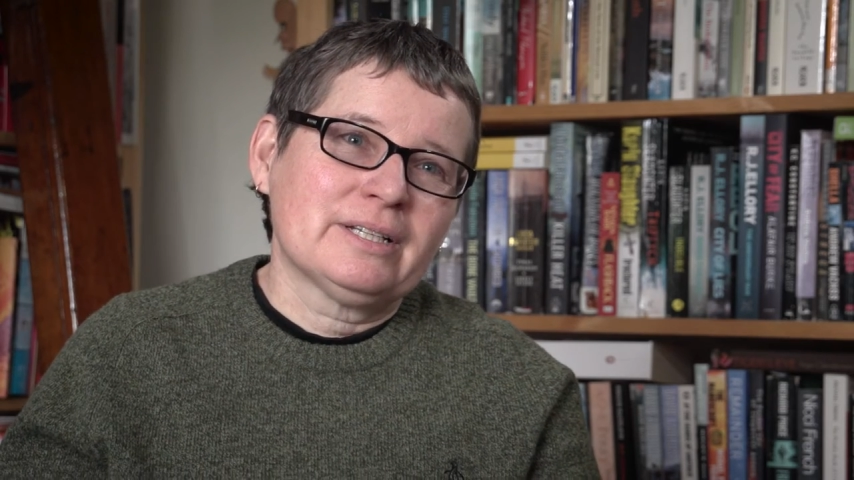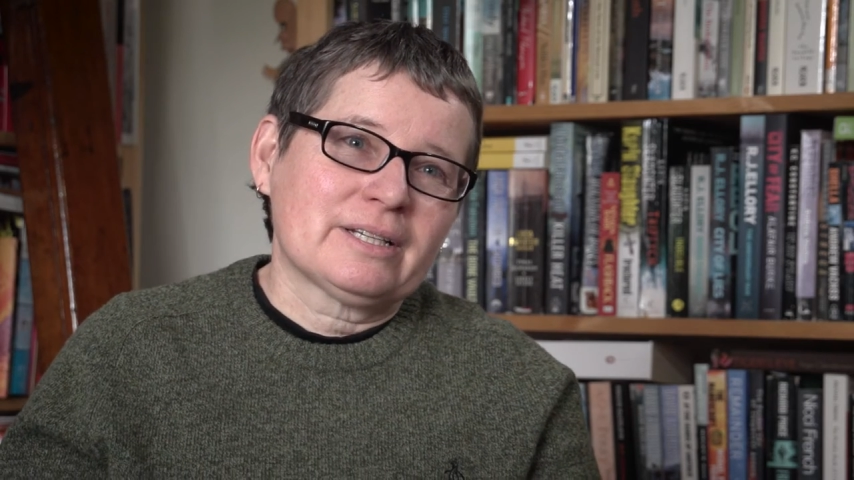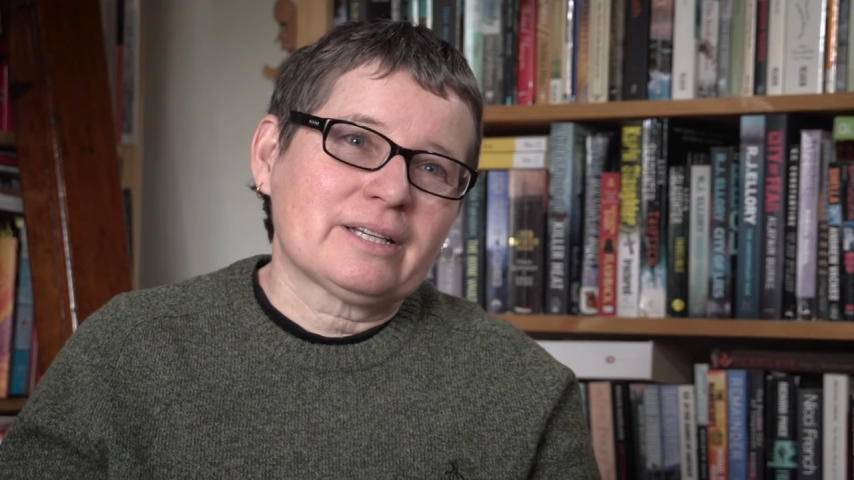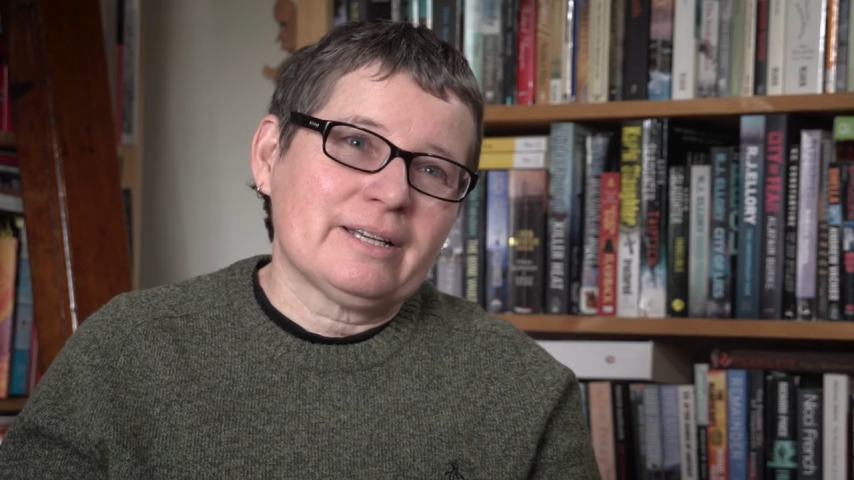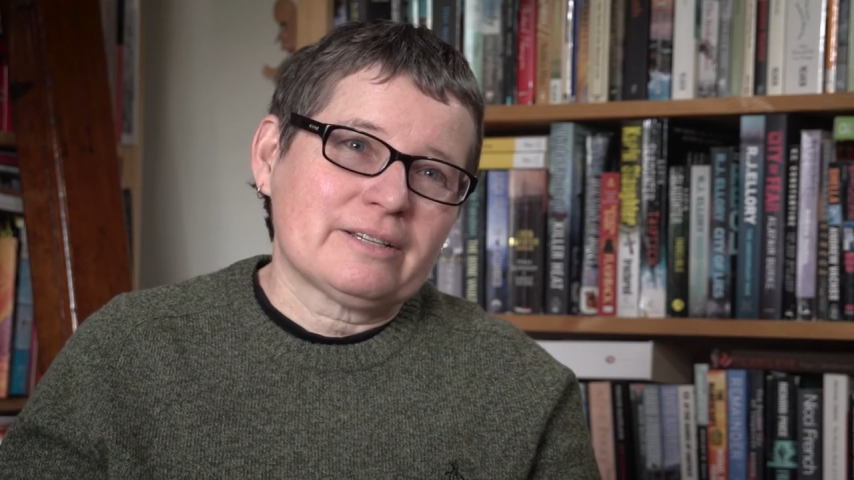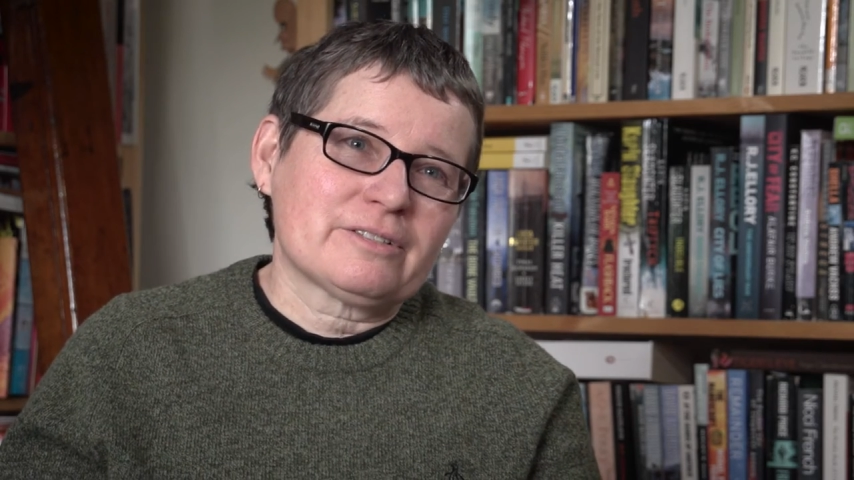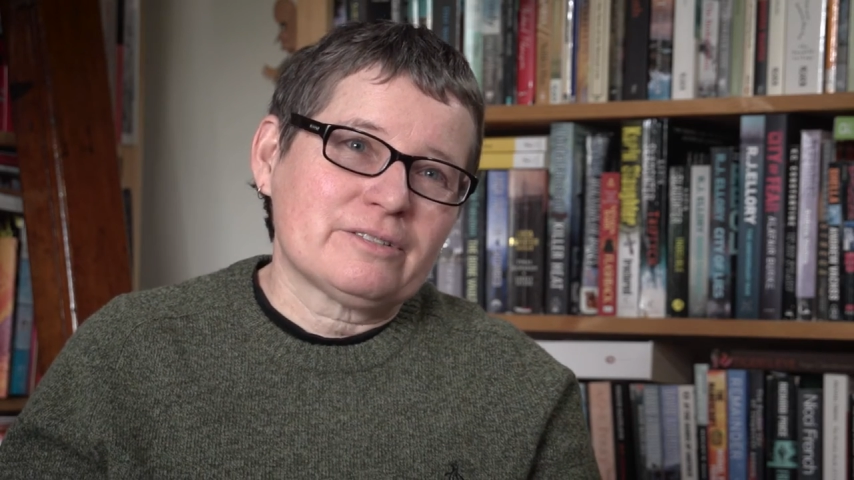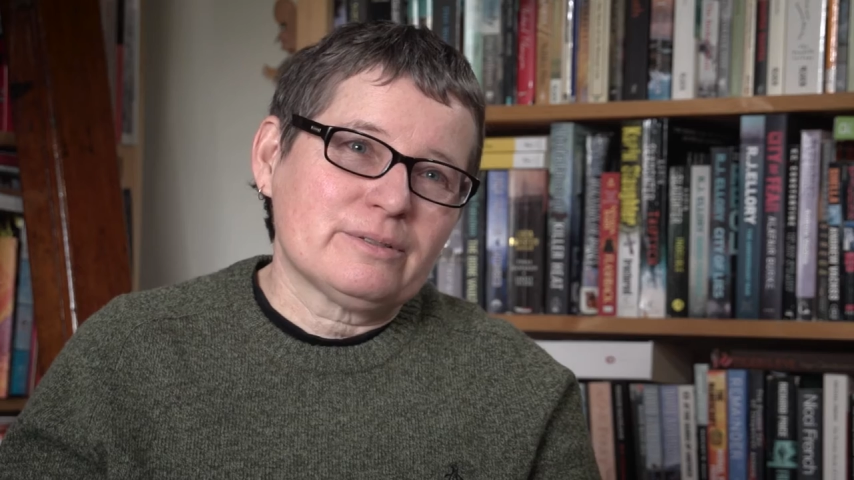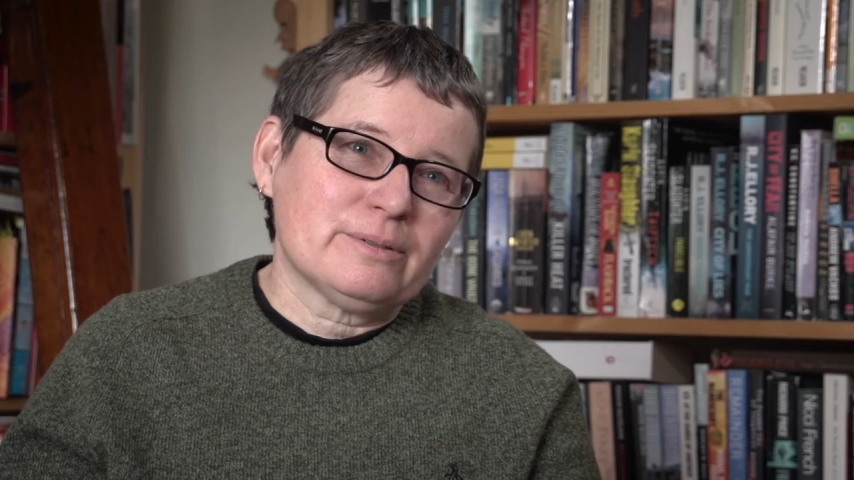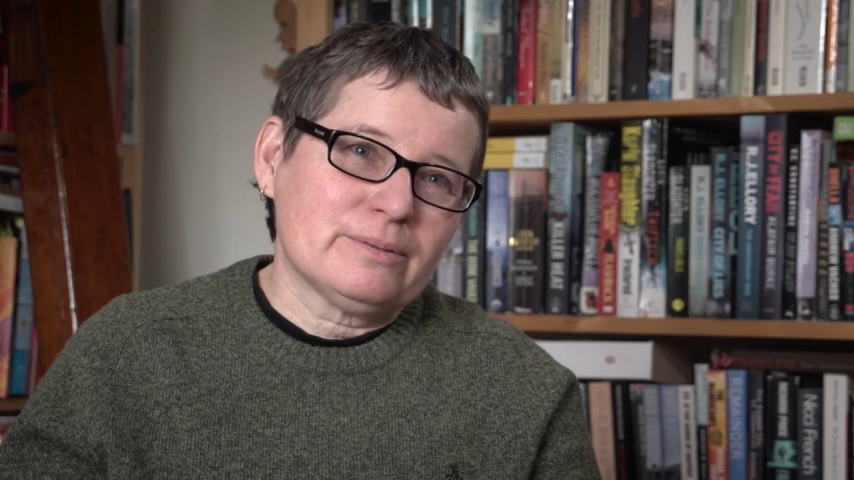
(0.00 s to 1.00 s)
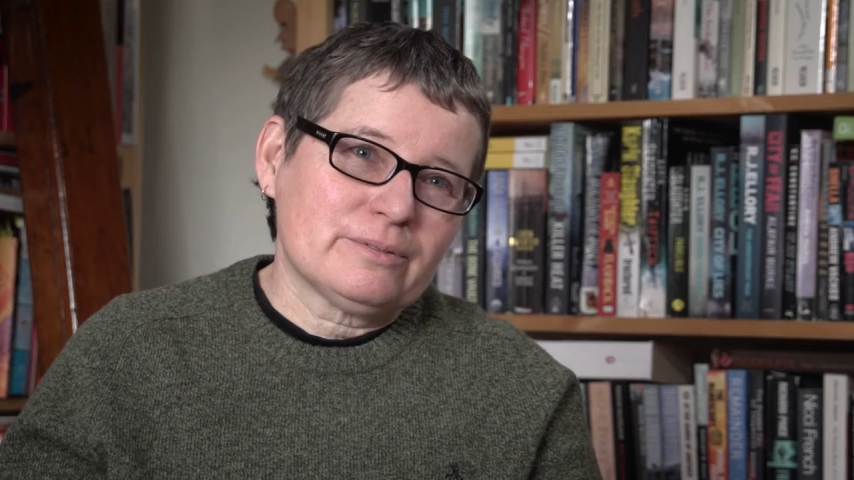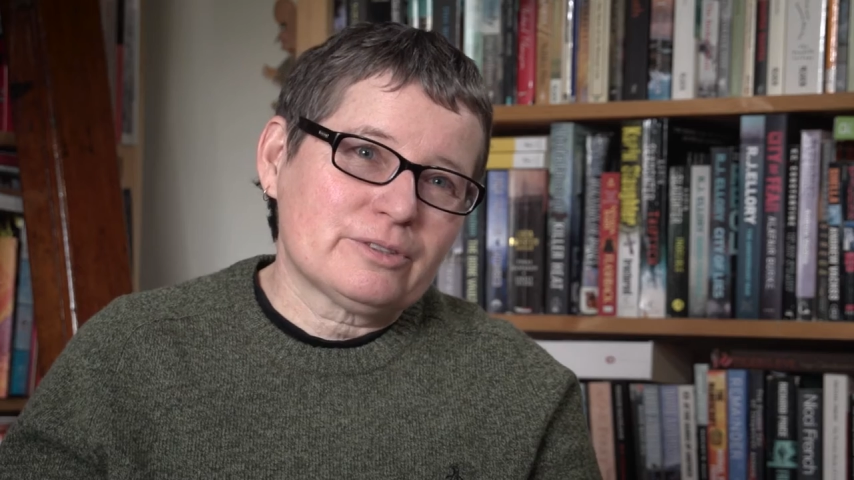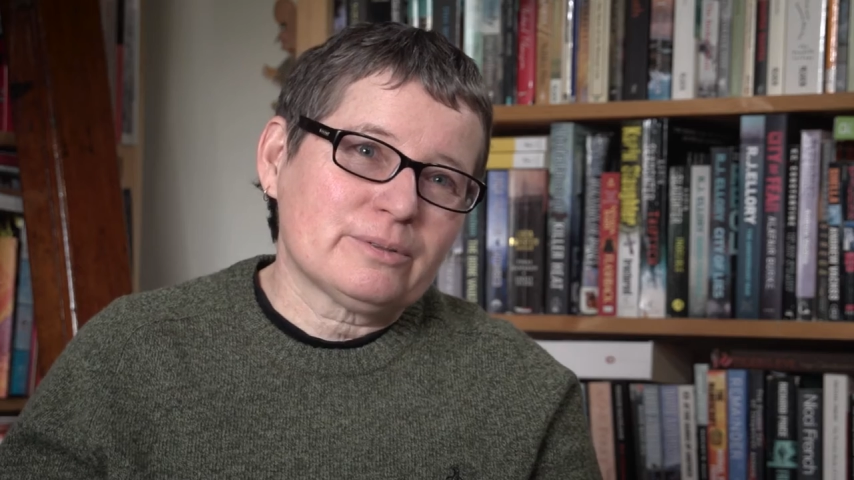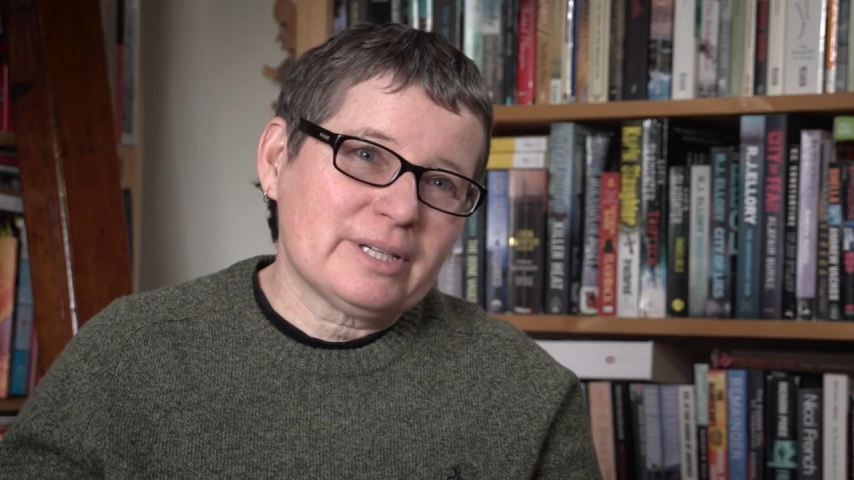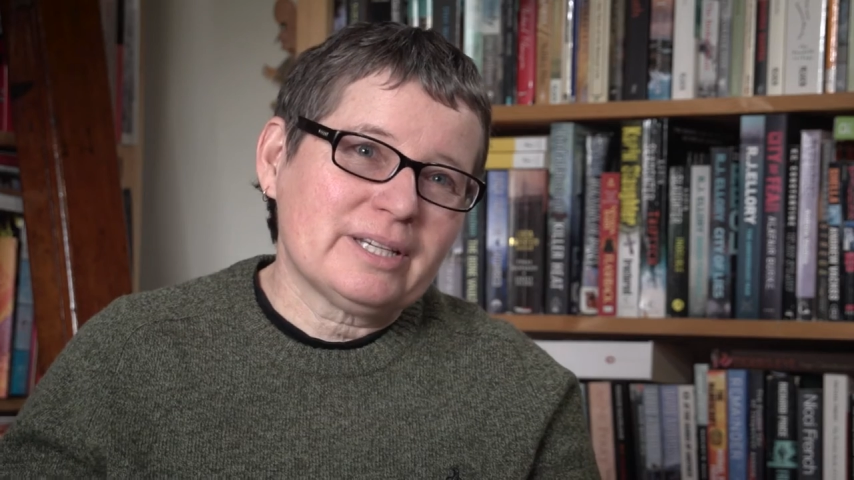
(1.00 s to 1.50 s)
connection
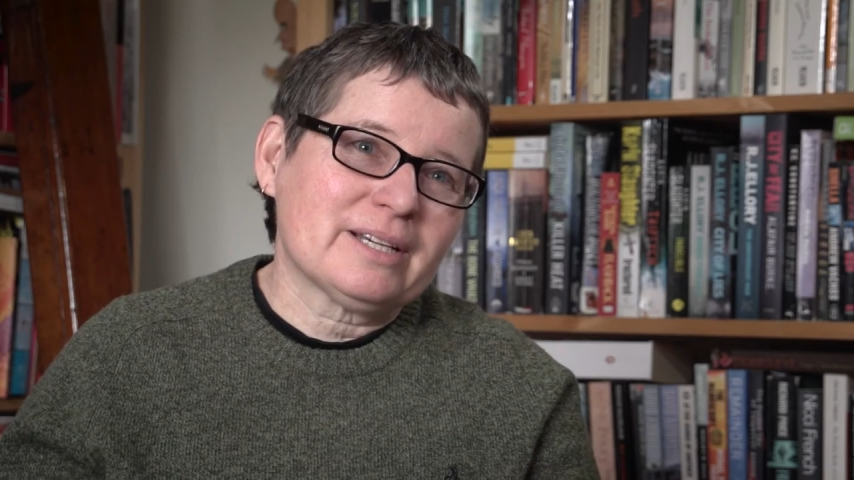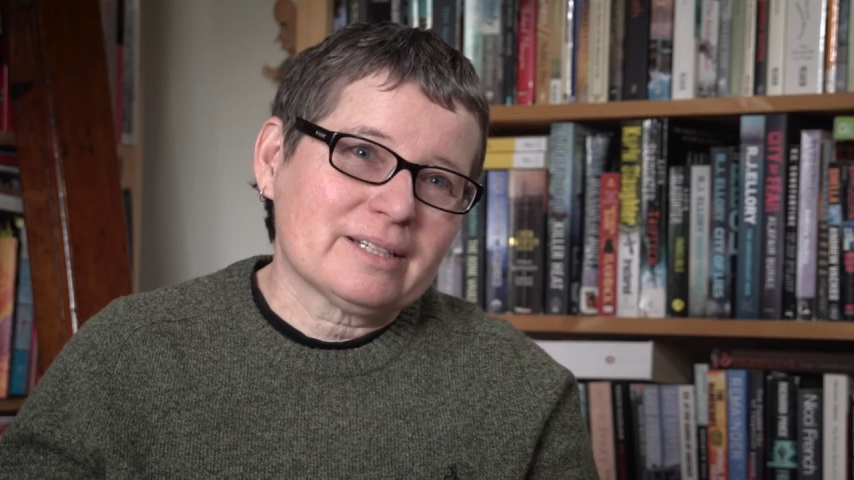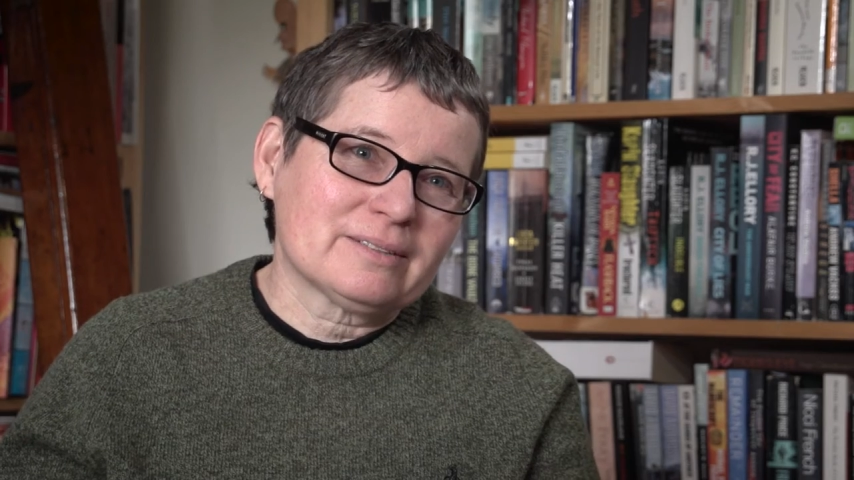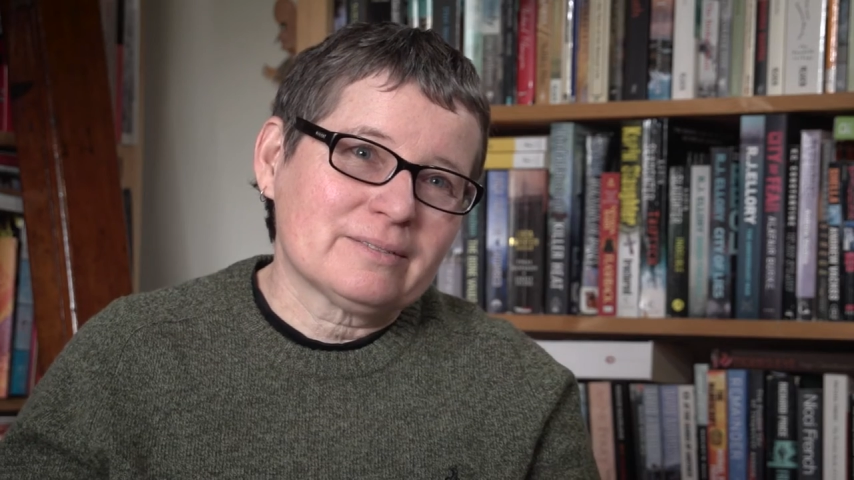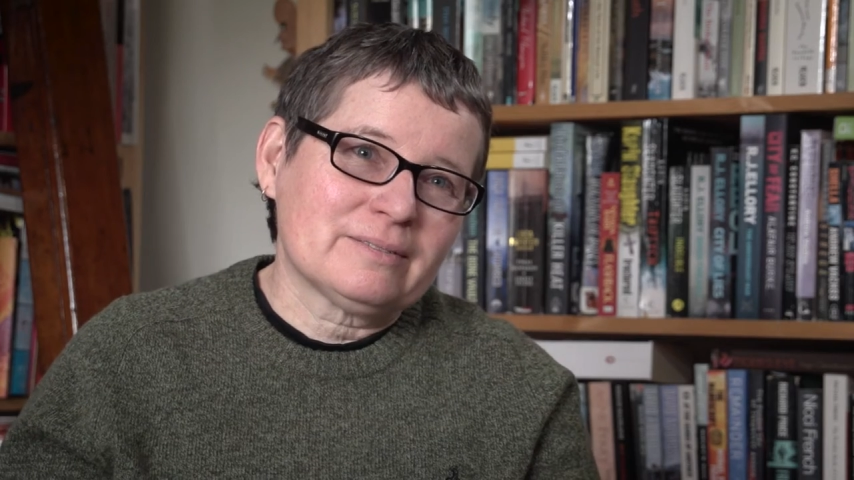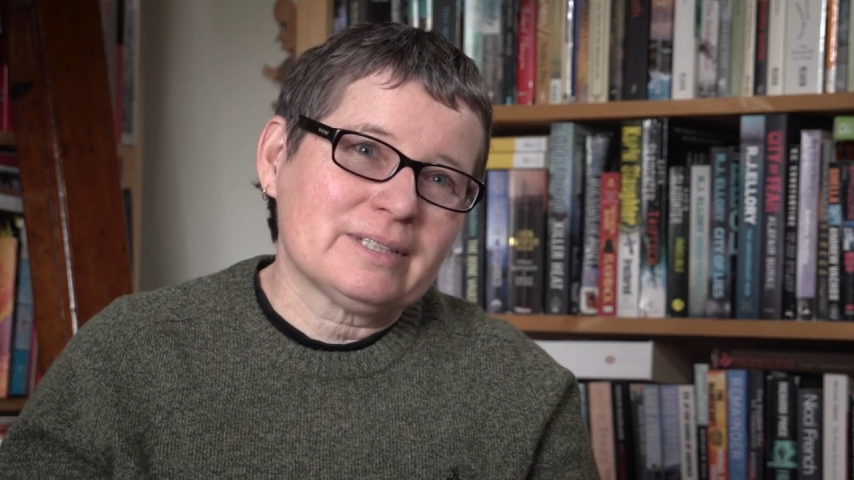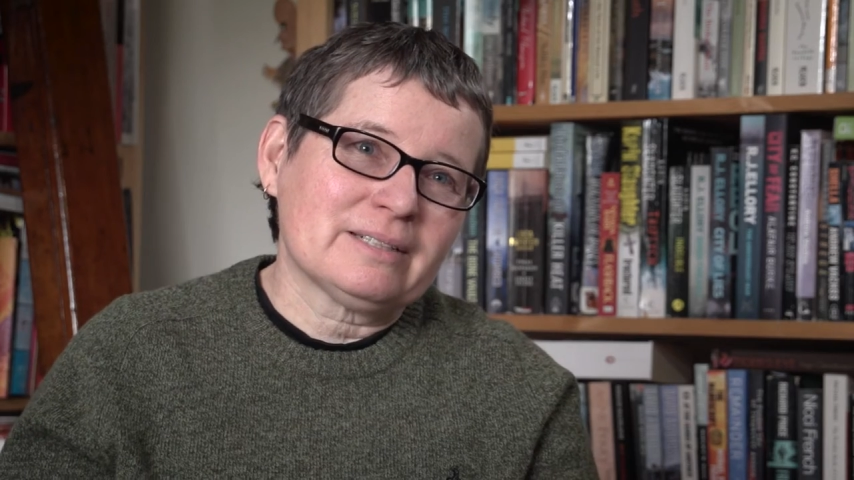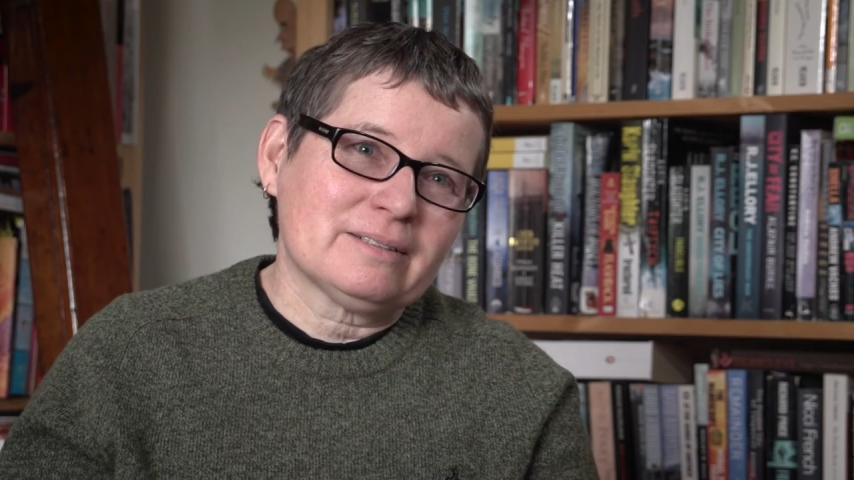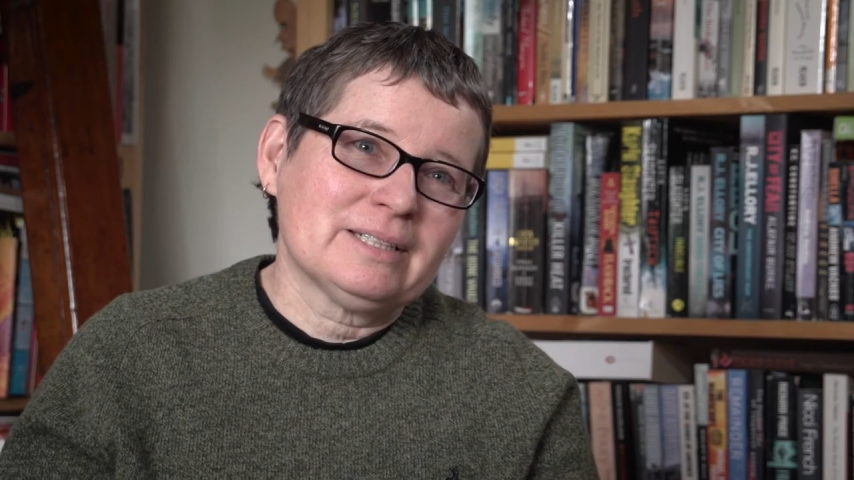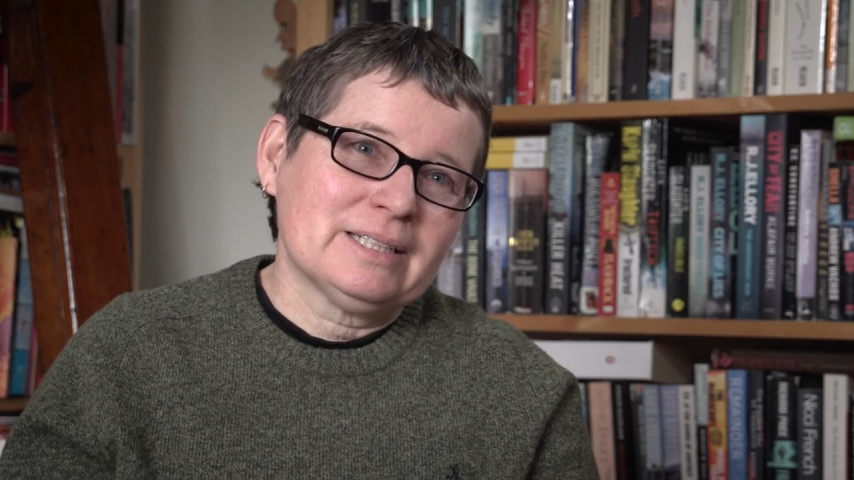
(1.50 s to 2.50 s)
to here that